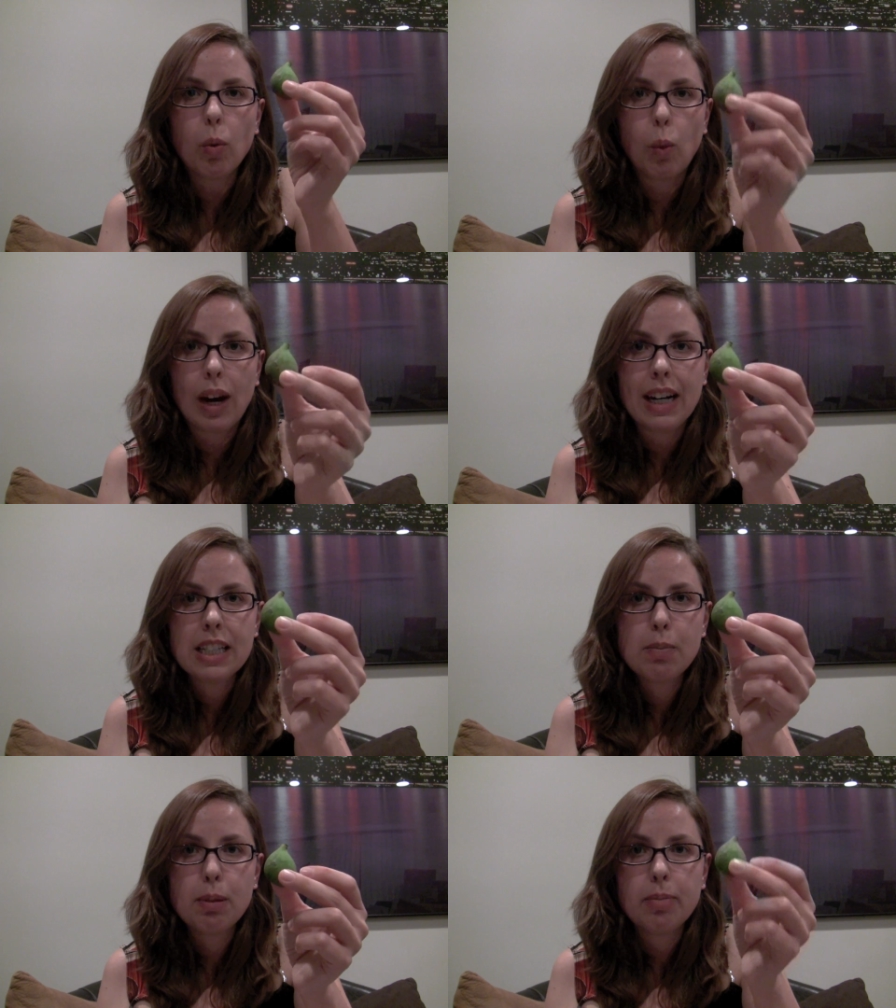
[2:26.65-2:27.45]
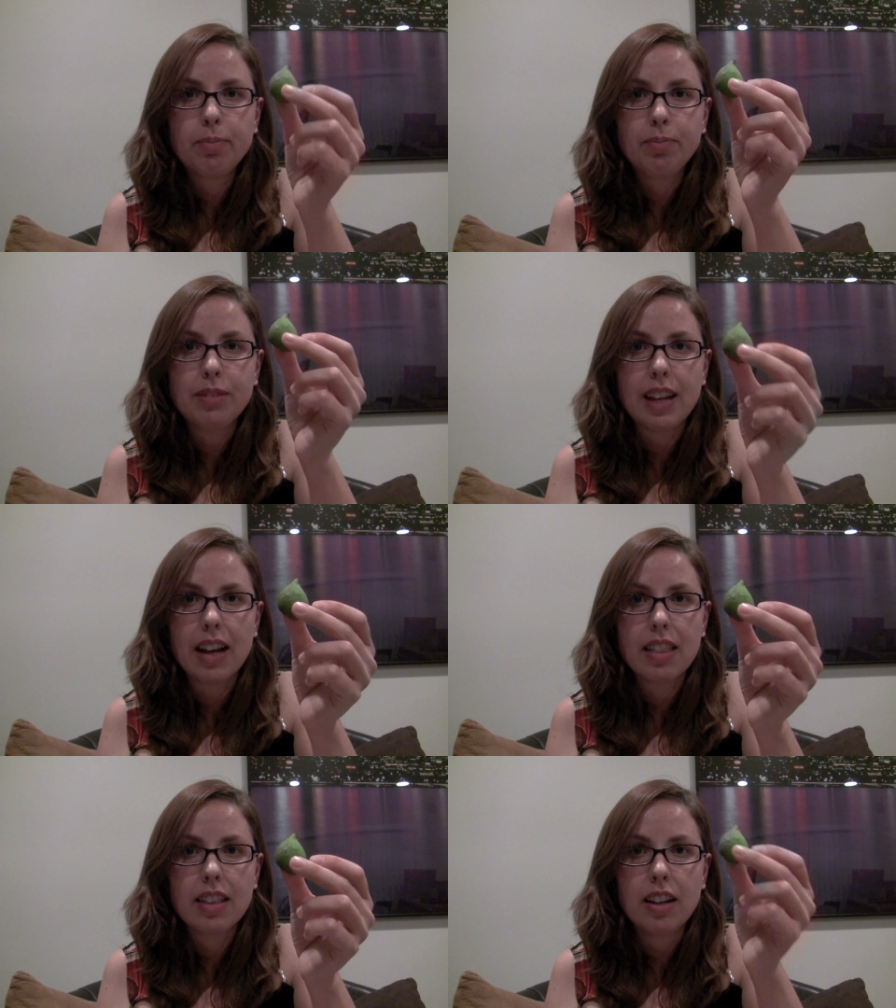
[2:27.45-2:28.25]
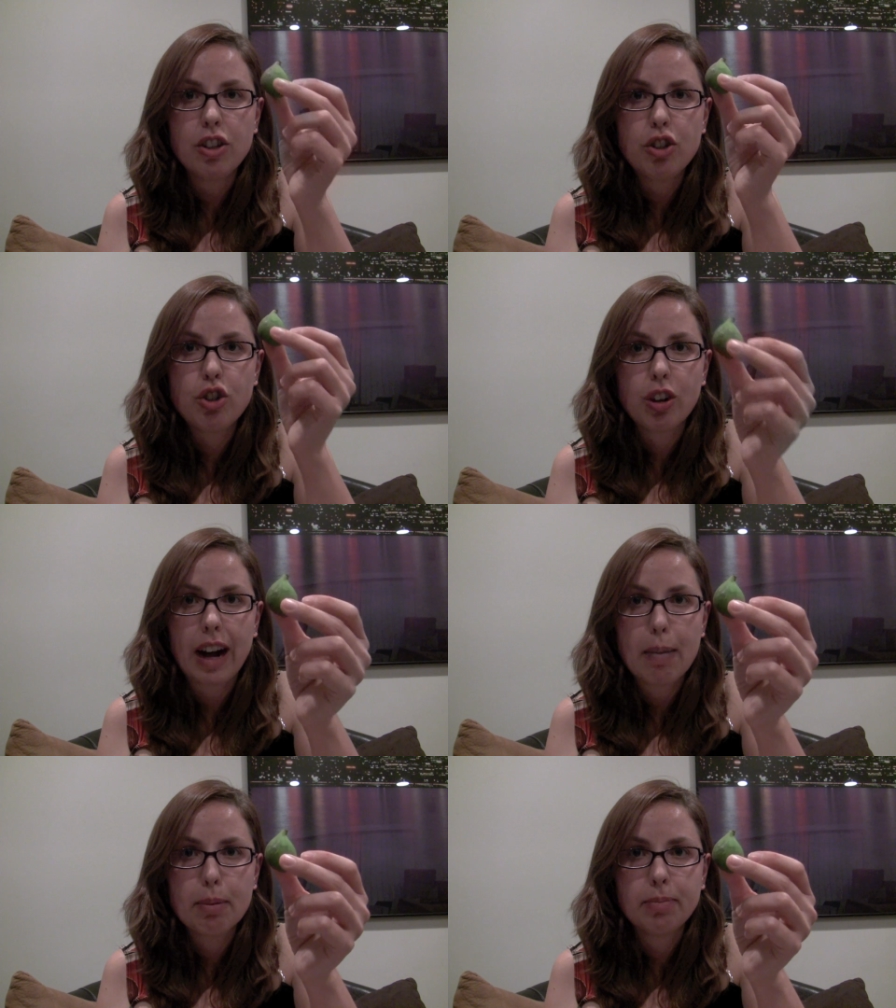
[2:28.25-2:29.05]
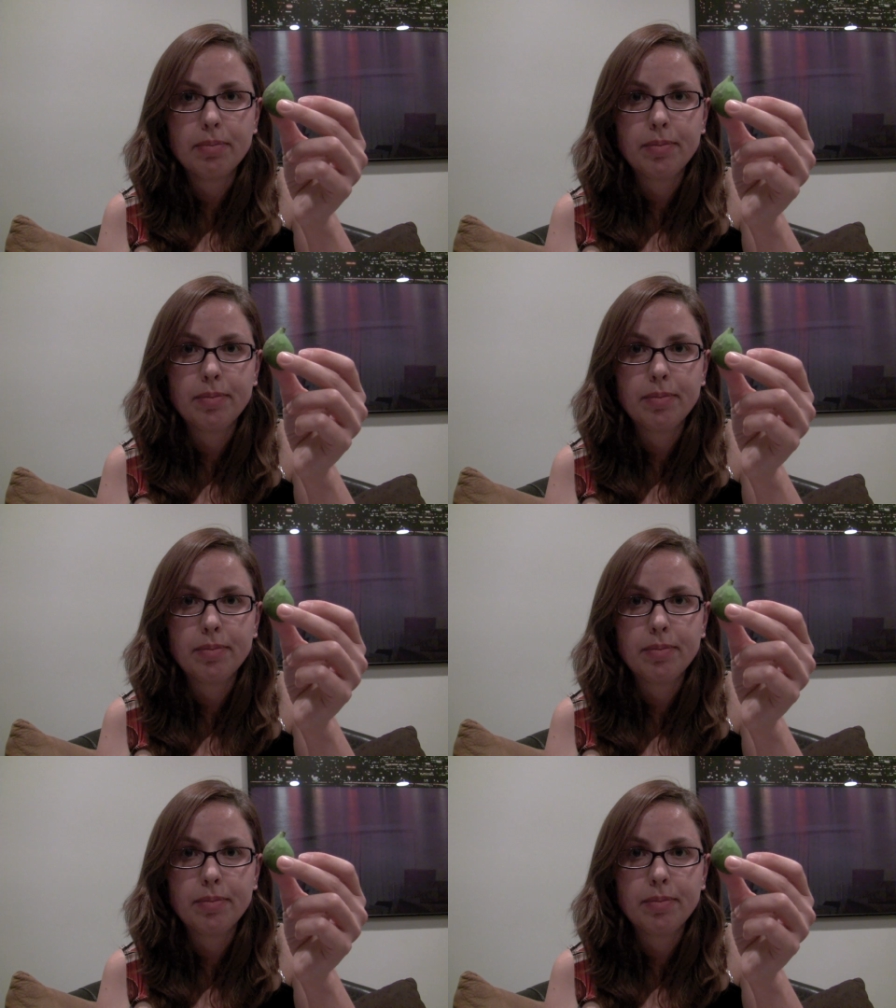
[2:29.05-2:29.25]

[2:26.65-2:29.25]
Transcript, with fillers: Wasp death trap.